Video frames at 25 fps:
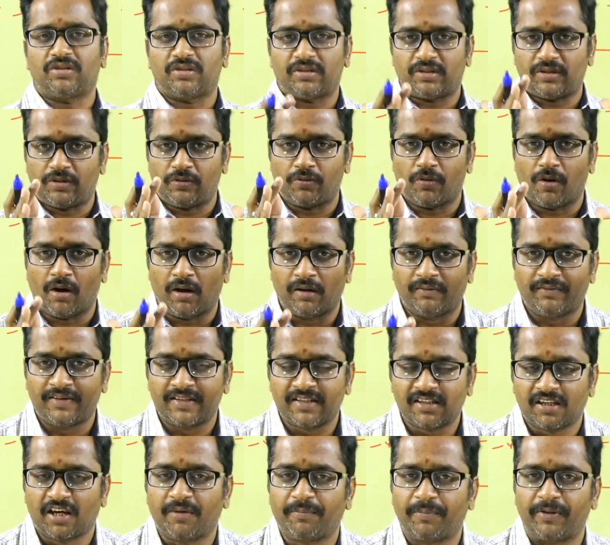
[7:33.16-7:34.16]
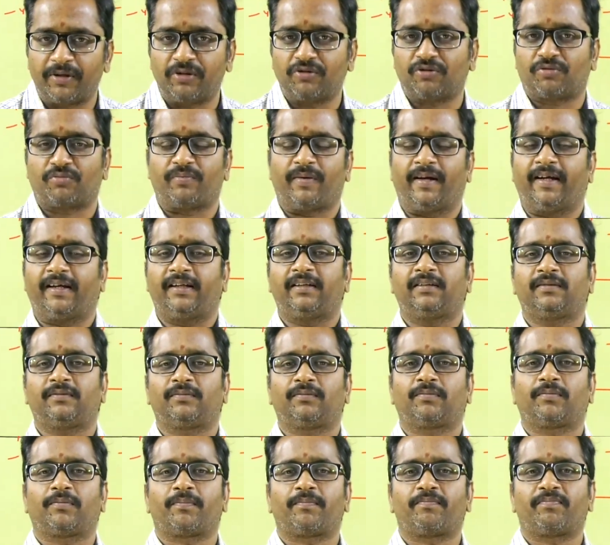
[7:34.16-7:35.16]
You always keep in your mind
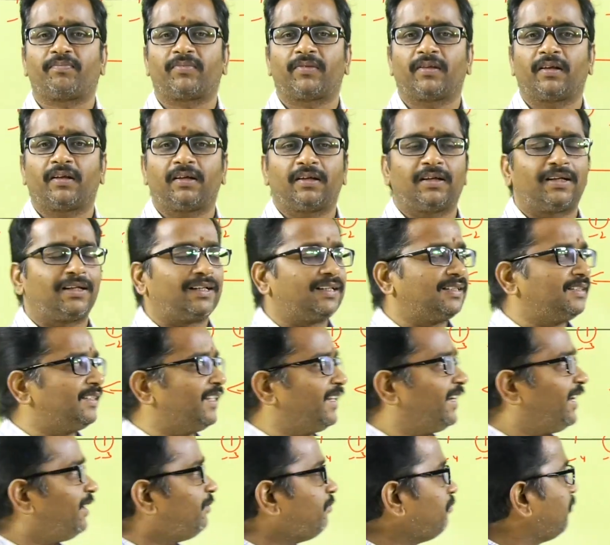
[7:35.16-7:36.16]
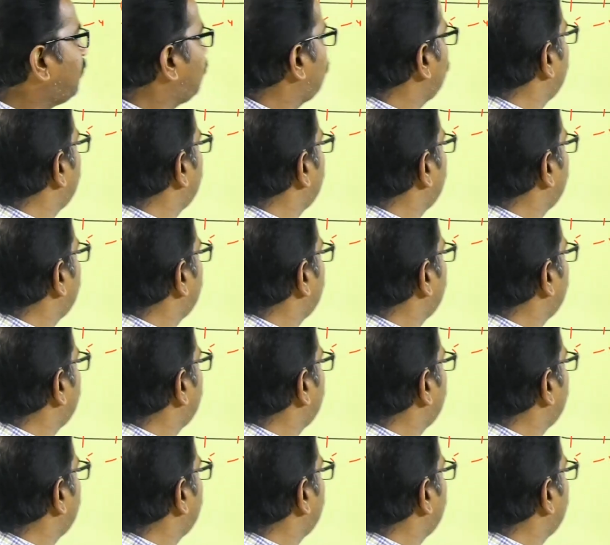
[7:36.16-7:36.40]
the number